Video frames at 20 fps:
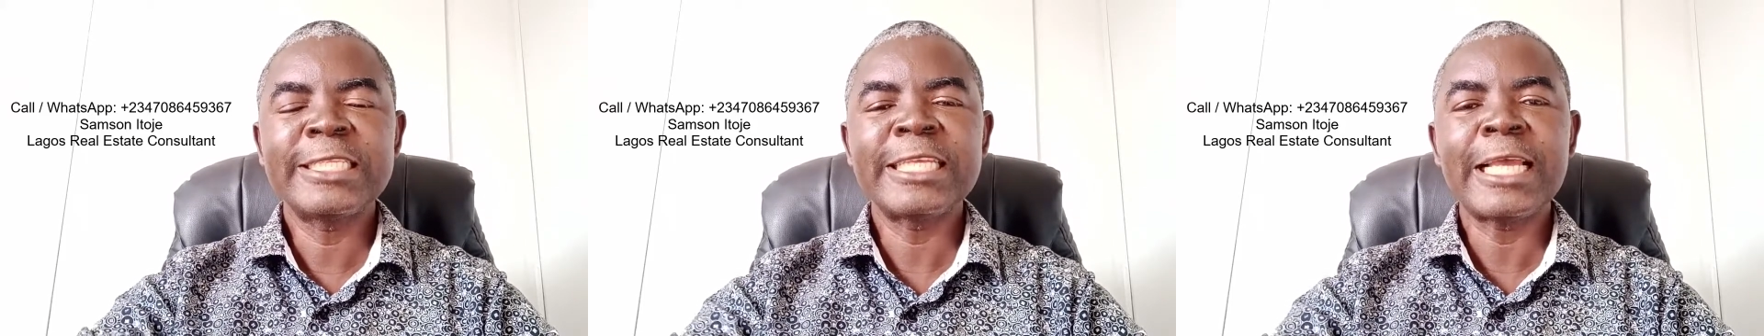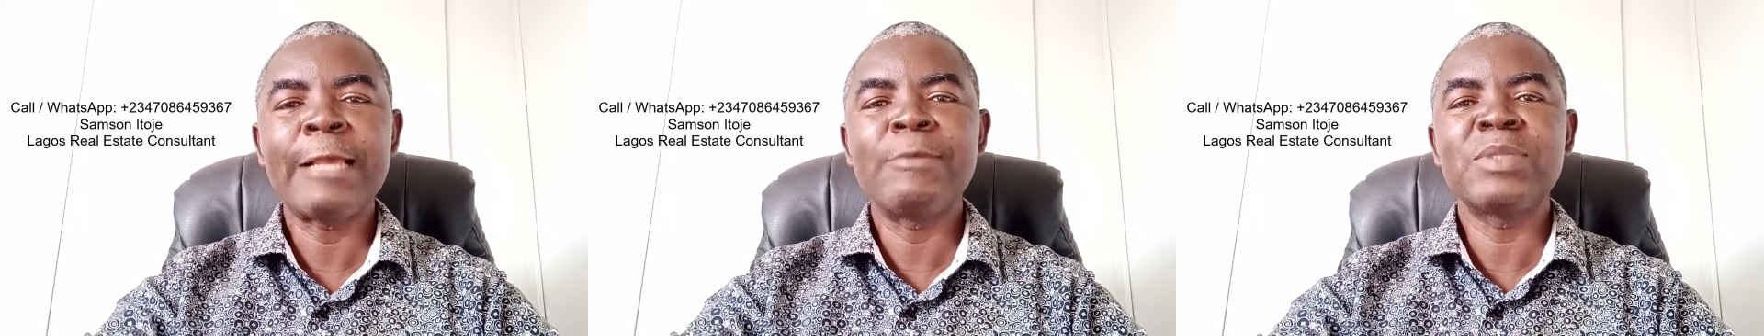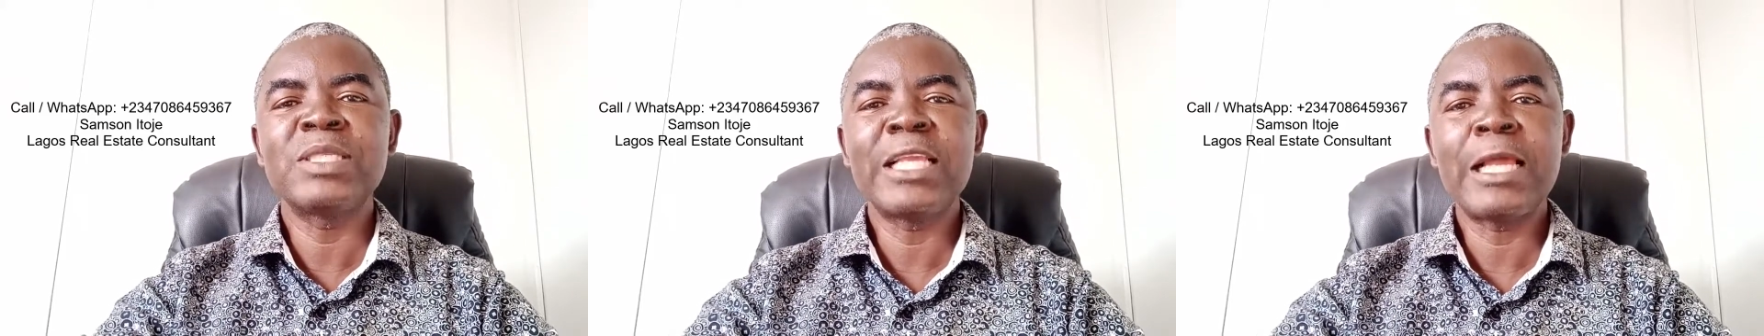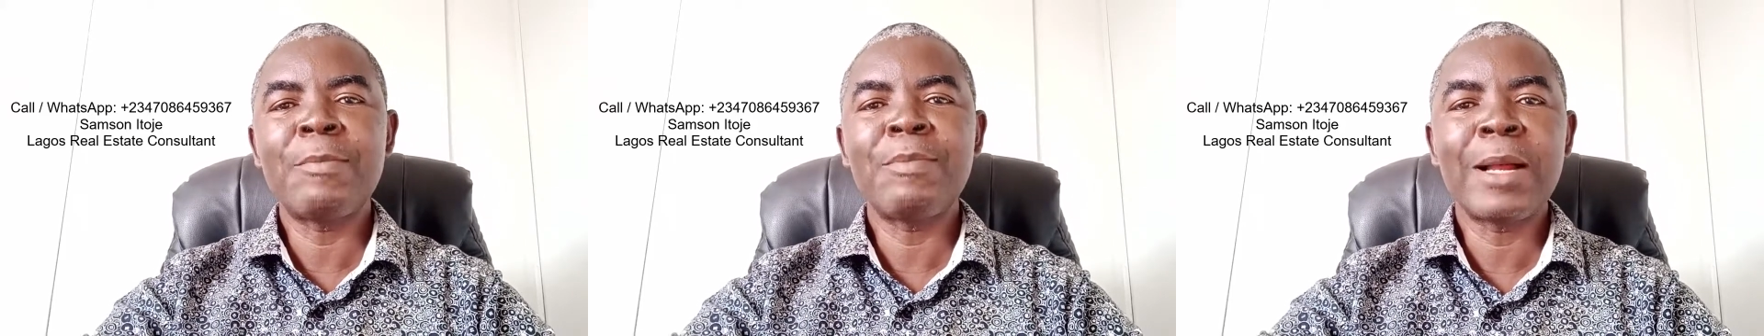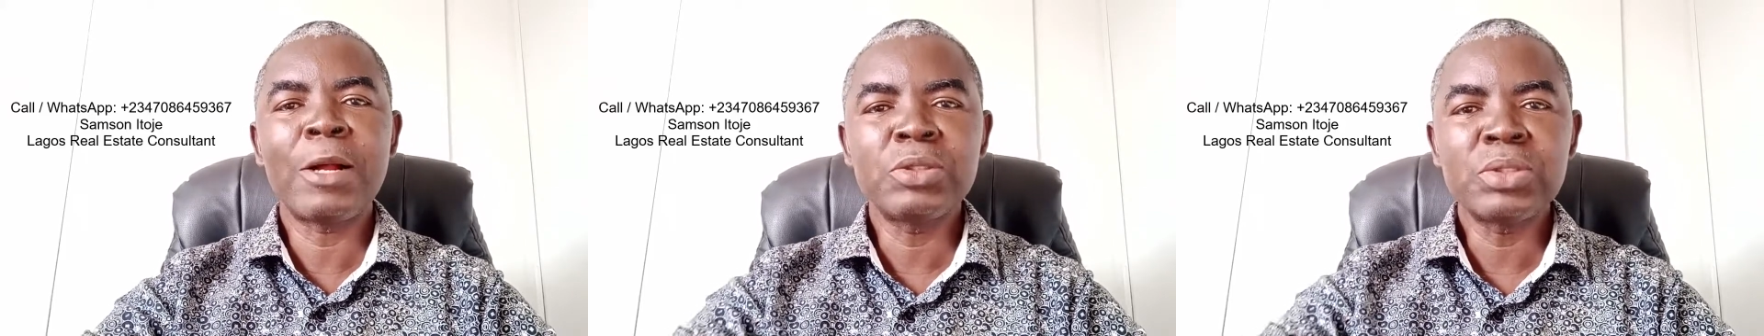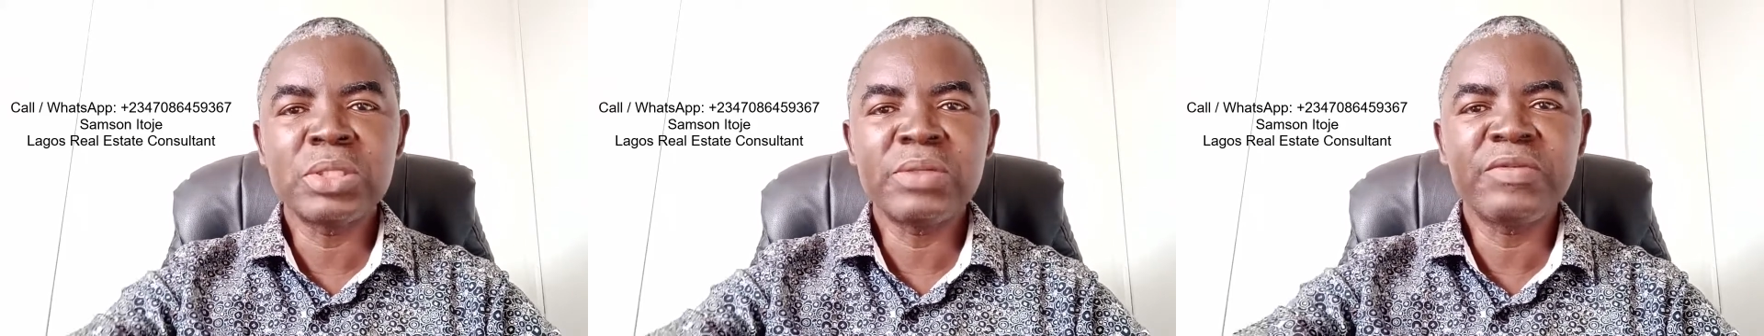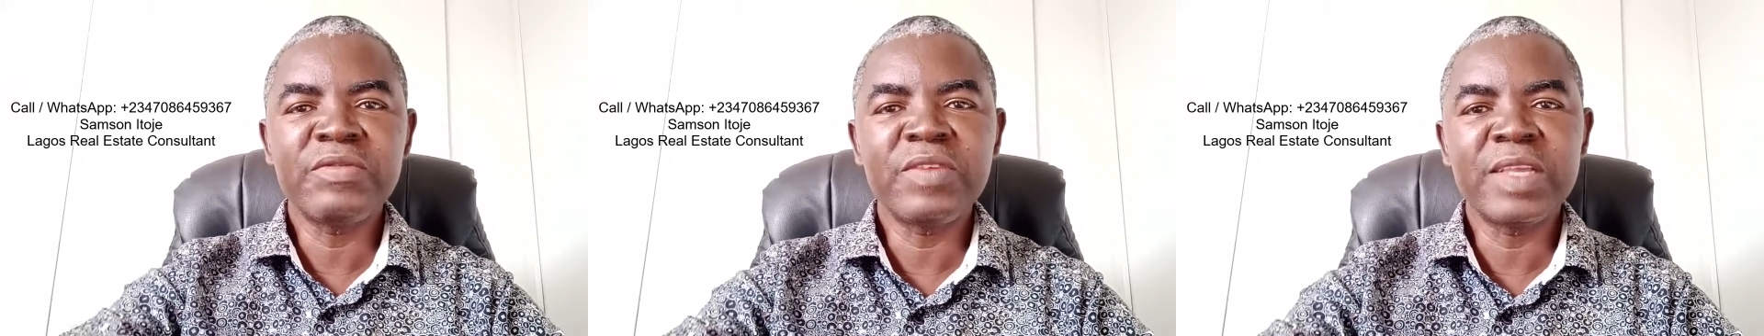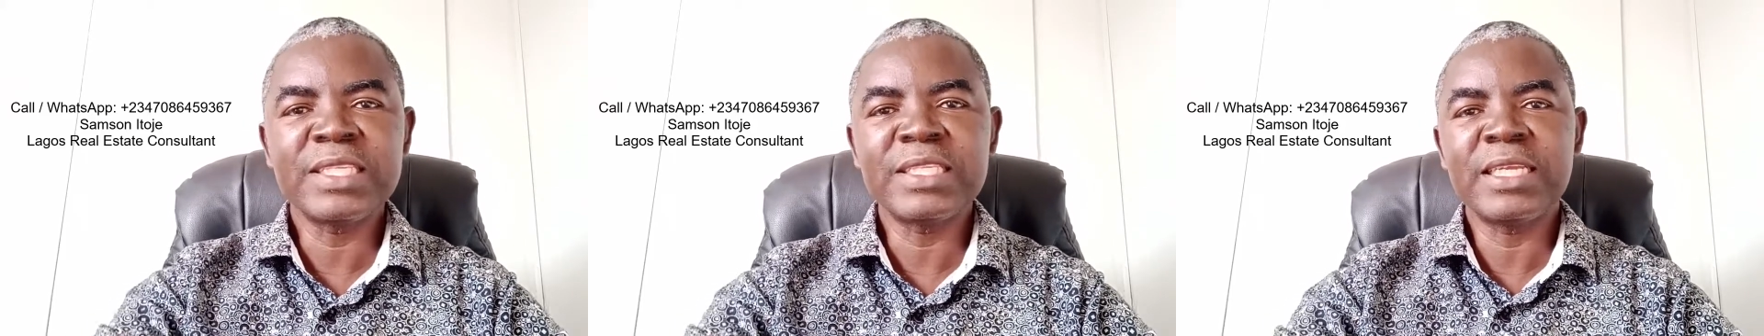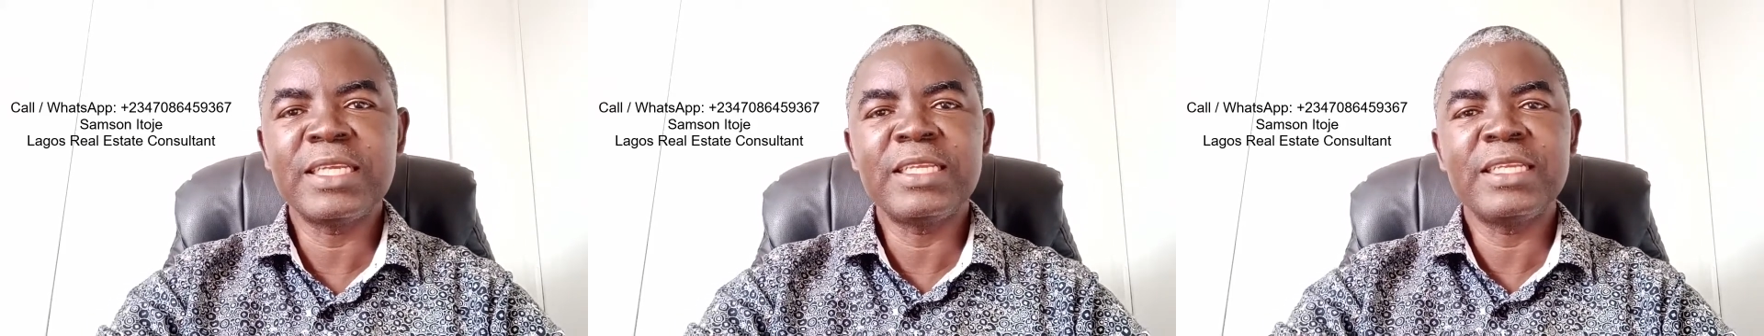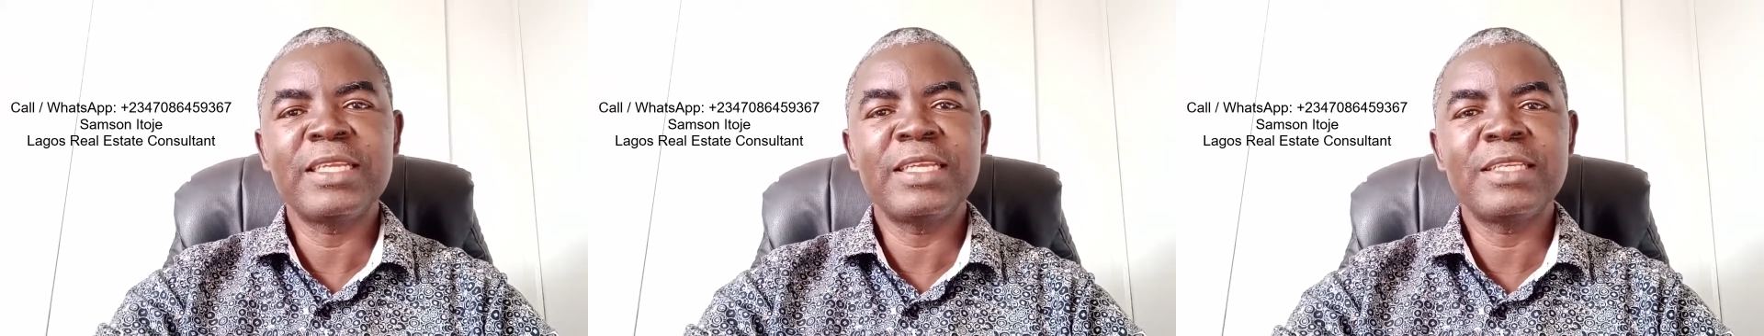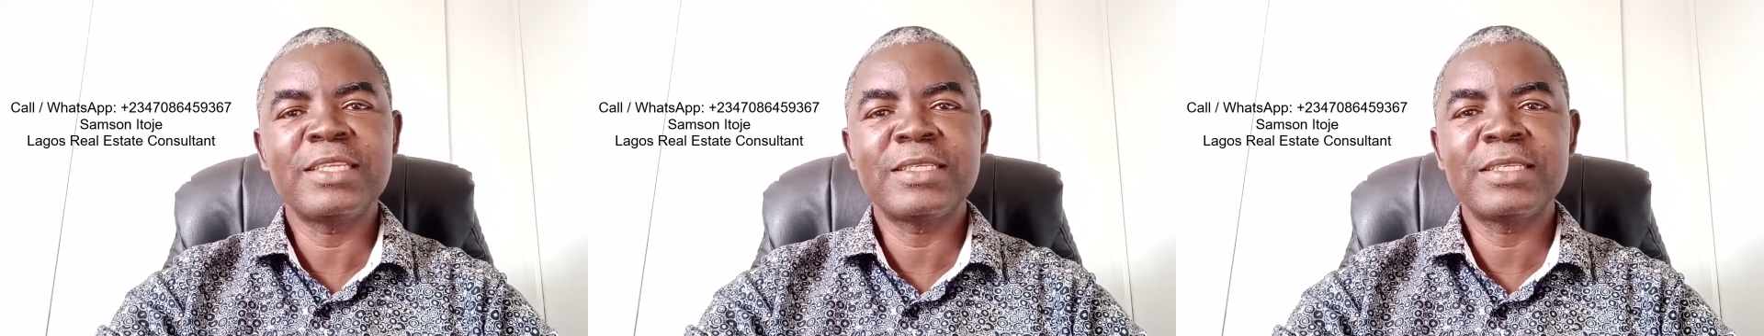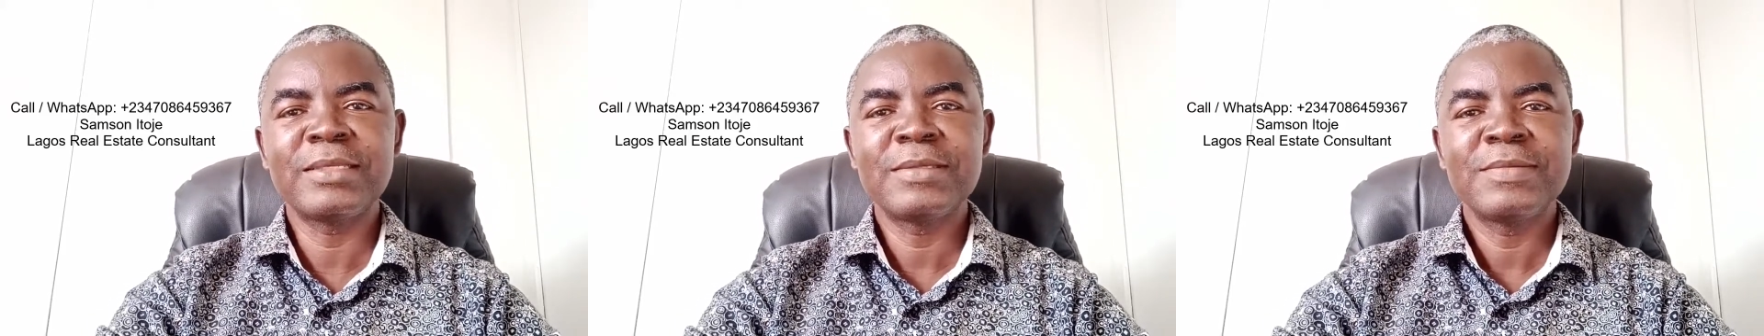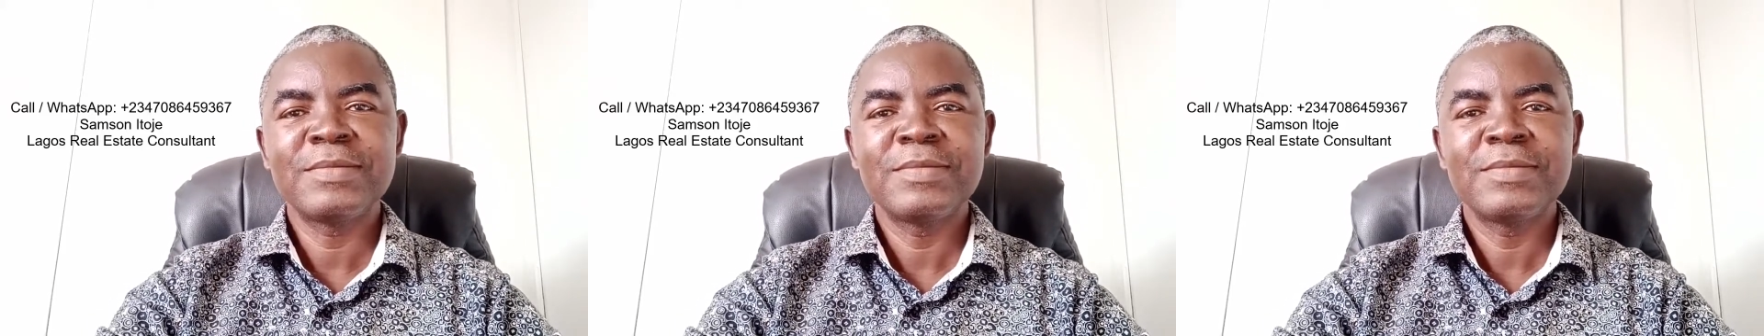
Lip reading: times the amount you invested in it.